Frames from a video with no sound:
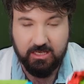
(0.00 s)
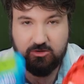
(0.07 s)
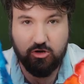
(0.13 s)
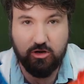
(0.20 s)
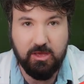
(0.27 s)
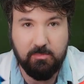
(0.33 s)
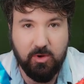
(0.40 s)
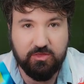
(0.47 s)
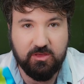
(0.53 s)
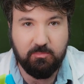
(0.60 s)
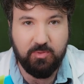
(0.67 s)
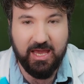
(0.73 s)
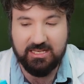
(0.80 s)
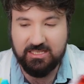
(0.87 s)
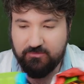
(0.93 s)
so we've got them both in
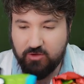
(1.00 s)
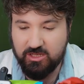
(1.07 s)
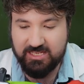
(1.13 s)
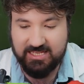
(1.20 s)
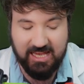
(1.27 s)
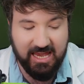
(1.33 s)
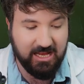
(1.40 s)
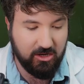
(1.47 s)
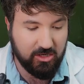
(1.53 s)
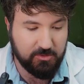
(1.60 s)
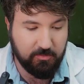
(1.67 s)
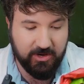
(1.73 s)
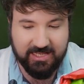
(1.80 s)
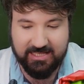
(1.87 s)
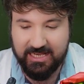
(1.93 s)
place. I've got to say, it looks
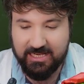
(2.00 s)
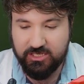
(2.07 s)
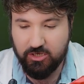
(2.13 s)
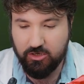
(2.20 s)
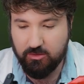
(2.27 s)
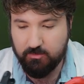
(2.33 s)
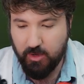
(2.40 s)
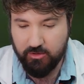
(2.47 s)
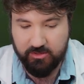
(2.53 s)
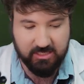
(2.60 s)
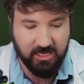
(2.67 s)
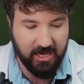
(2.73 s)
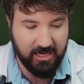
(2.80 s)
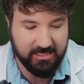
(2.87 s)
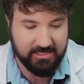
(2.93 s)
pretty decent on both
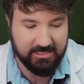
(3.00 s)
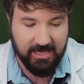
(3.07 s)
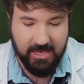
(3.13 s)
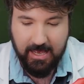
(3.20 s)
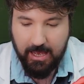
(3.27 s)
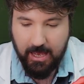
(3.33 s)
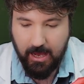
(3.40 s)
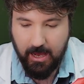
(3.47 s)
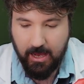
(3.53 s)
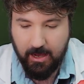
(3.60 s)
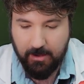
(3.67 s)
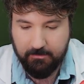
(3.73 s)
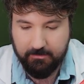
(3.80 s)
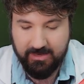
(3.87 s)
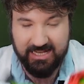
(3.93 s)
sides.
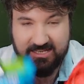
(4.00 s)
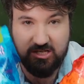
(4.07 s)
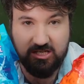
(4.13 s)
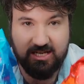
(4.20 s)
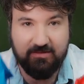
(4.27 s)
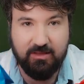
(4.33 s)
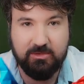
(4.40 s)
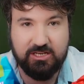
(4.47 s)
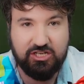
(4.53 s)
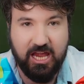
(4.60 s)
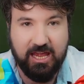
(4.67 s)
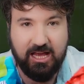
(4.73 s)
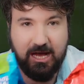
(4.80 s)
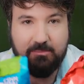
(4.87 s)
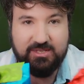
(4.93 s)
Um, let's just give them a
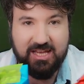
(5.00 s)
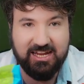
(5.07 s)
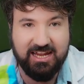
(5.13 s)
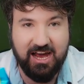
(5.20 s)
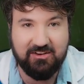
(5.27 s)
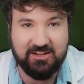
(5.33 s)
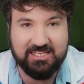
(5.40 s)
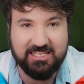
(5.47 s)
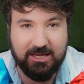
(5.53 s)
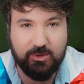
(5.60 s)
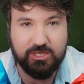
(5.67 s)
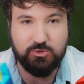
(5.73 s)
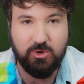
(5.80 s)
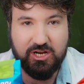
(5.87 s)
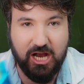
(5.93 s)
shake upside down and see
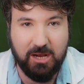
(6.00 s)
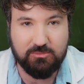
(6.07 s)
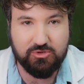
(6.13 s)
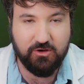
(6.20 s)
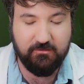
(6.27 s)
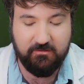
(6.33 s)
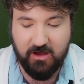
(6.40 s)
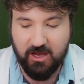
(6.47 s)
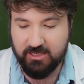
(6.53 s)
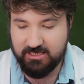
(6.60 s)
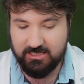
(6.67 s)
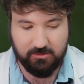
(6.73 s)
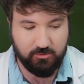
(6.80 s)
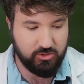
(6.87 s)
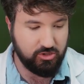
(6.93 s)
which one comes off first.
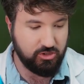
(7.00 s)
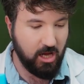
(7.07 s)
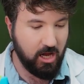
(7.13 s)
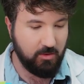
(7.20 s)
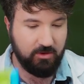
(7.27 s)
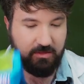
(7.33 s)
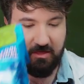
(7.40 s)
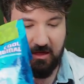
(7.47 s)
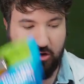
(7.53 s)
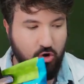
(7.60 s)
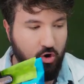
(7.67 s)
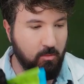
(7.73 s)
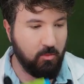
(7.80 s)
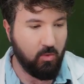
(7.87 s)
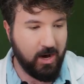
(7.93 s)
So we'll start with the
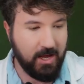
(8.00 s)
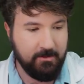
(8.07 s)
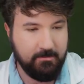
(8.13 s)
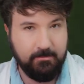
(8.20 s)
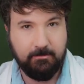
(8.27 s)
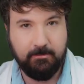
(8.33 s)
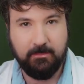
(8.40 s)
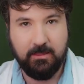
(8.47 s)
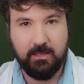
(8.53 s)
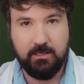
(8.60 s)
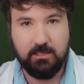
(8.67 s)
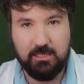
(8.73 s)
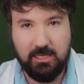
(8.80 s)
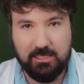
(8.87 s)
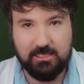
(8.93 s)
normal one.
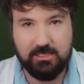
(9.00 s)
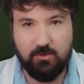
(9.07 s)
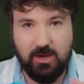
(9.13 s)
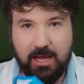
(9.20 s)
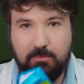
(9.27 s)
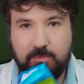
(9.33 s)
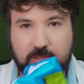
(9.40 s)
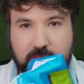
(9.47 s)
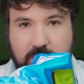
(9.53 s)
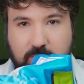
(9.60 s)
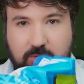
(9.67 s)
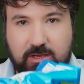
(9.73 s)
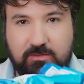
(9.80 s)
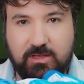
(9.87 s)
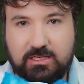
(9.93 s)
Let's see what happens. So
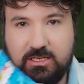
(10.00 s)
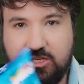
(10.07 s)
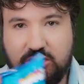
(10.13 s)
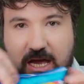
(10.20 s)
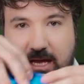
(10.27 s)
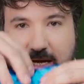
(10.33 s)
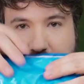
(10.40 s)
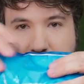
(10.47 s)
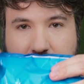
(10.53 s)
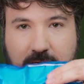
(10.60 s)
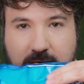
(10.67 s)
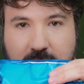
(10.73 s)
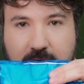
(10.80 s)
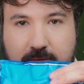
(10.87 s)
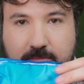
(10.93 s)
we'll give this a shake.
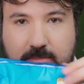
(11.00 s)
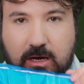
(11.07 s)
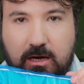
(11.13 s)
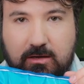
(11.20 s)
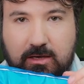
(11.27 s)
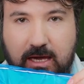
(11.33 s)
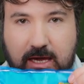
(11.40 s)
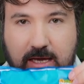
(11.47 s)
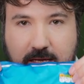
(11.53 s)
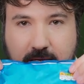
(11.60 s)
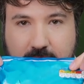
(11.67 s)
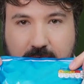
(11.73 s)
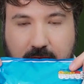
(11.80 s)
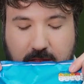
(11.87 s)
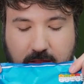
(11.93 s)
Okay,
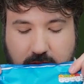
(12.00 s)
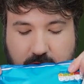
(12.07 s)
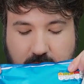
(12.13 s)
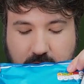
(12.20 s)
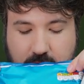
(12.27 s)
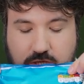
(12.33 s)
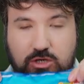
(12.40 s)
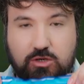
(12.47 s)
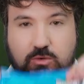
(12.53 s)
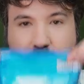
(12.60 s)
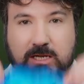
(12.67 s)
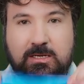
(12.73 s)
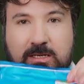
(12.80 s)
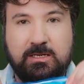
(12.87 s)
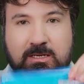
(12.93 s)
so in three, two, one.